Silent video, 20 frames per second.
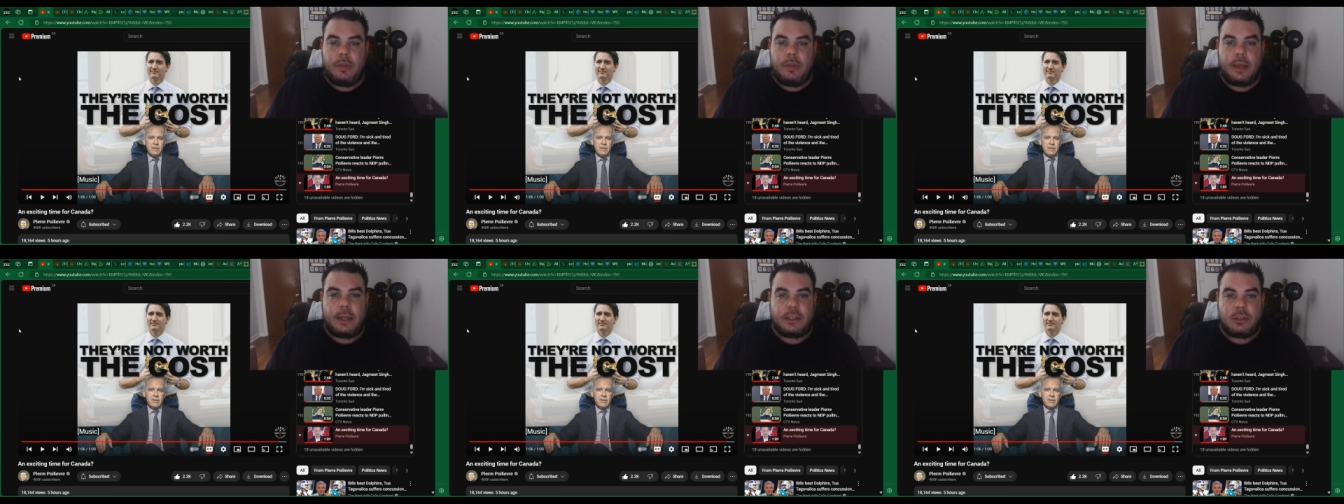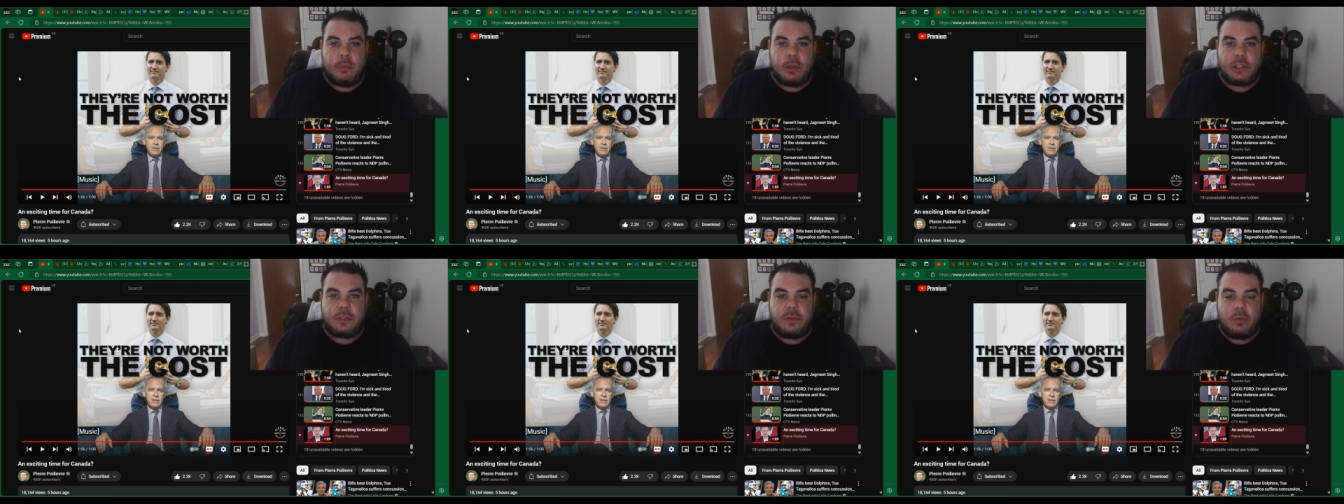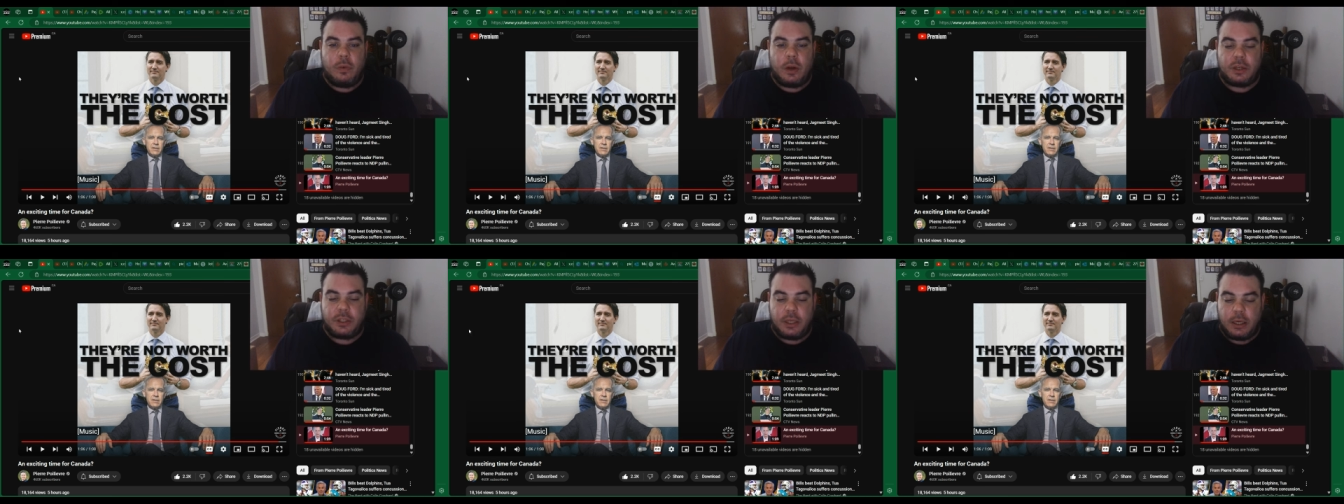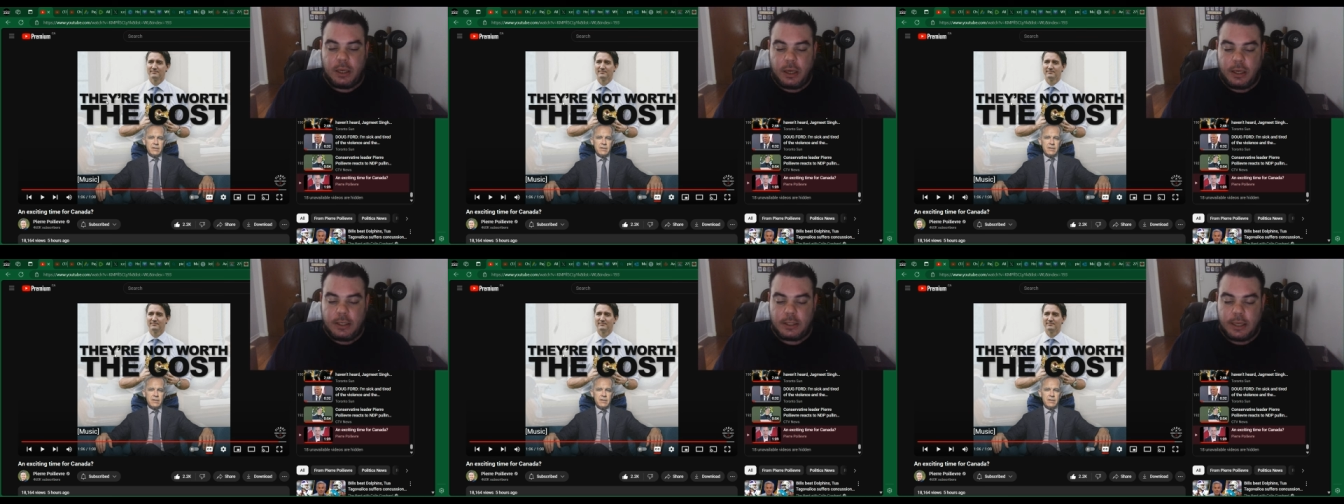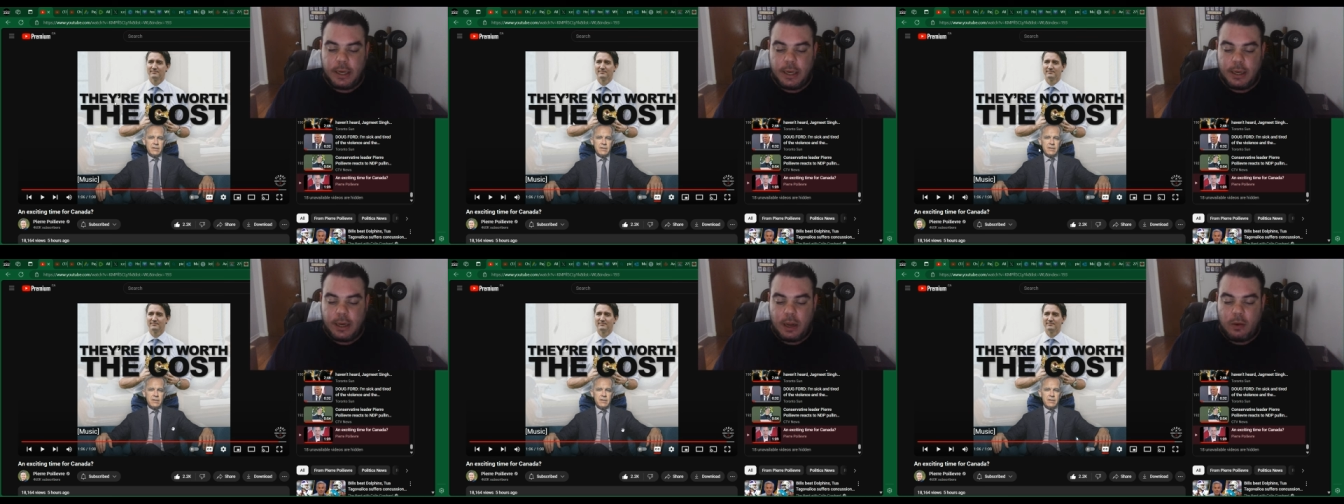Thanks so much for watching, guys,
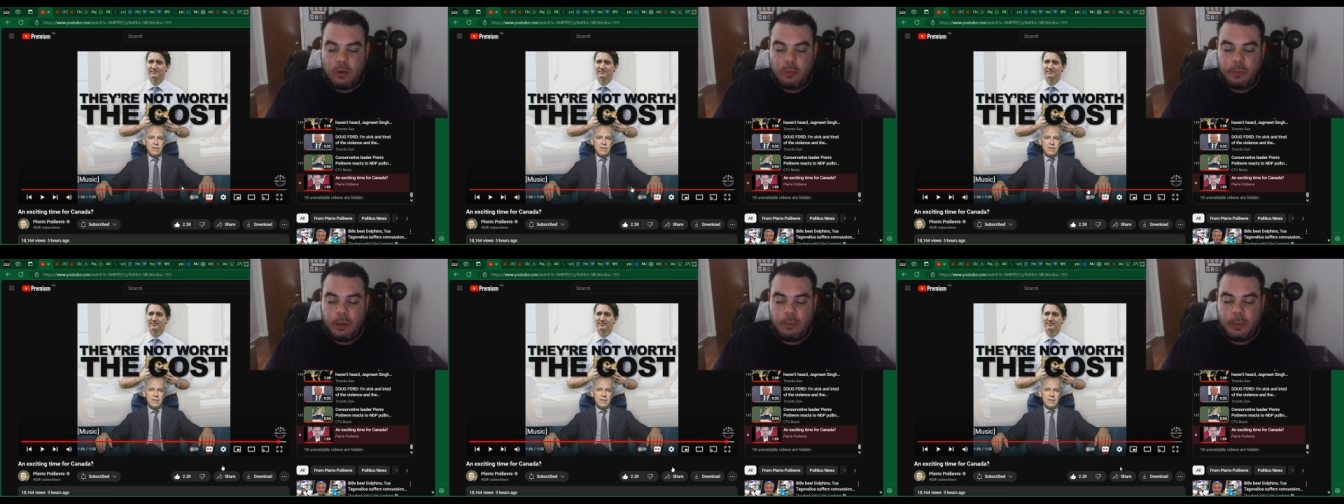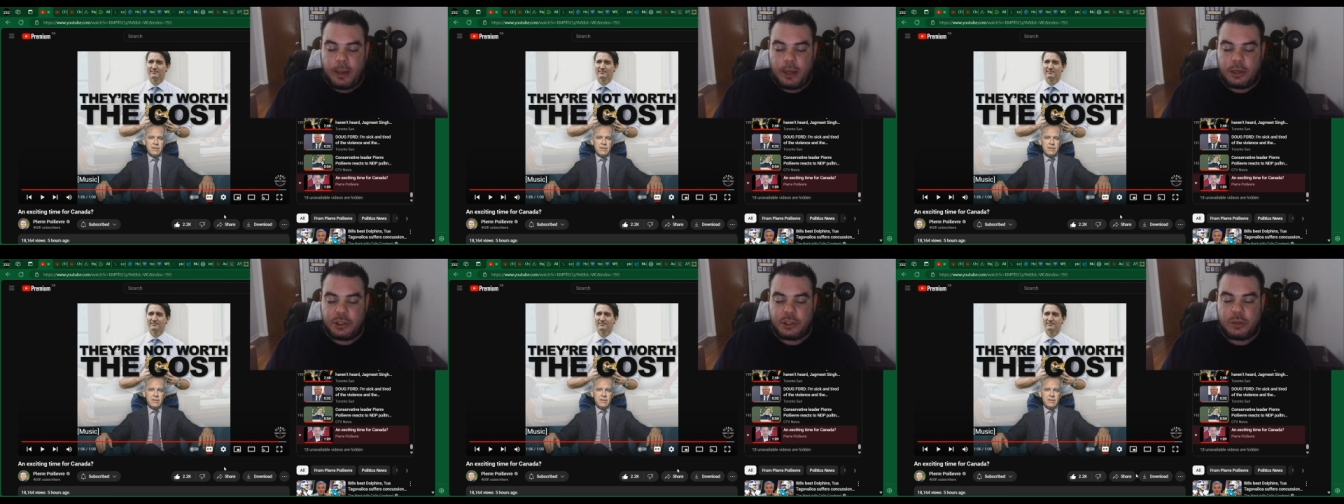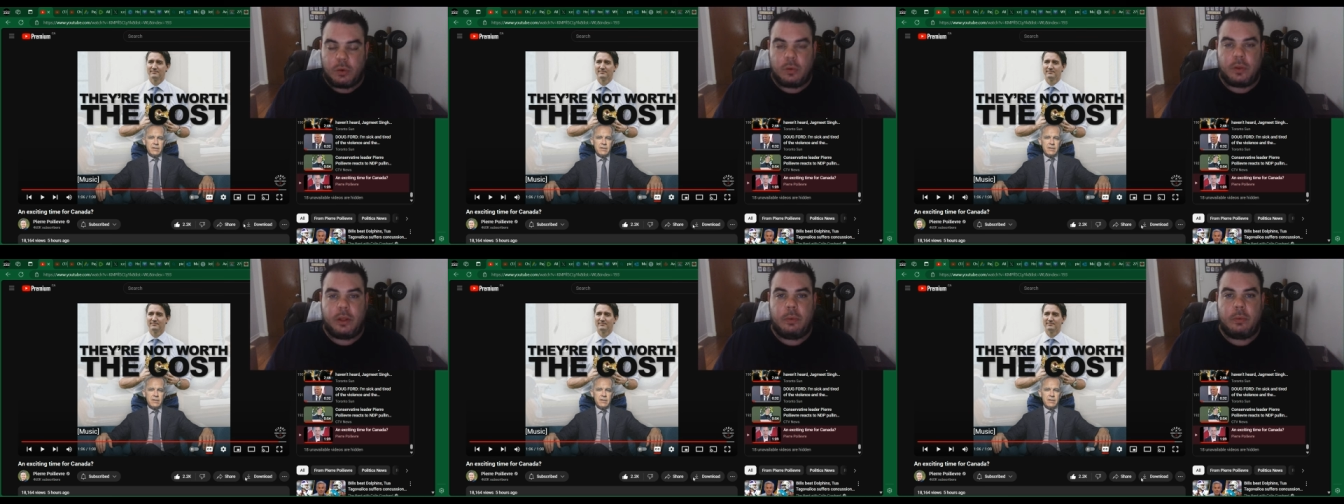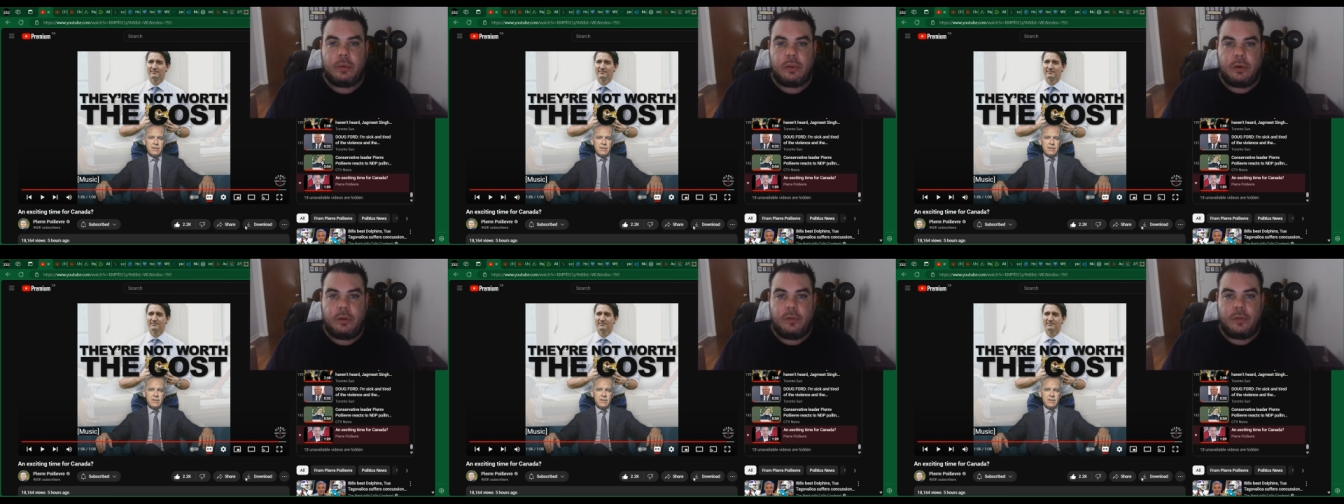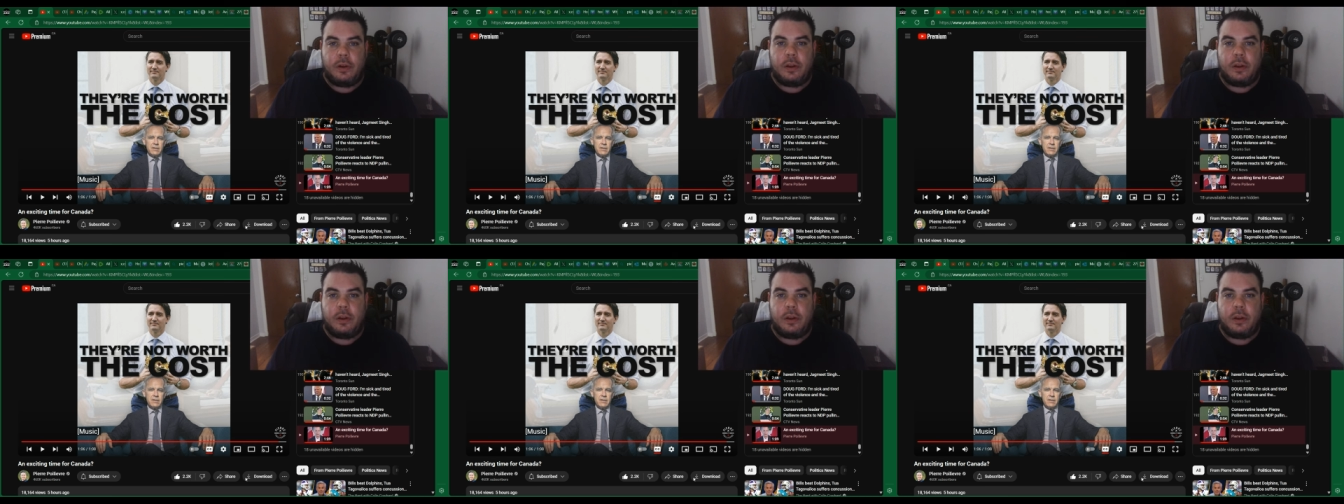and I will be back shortly with a new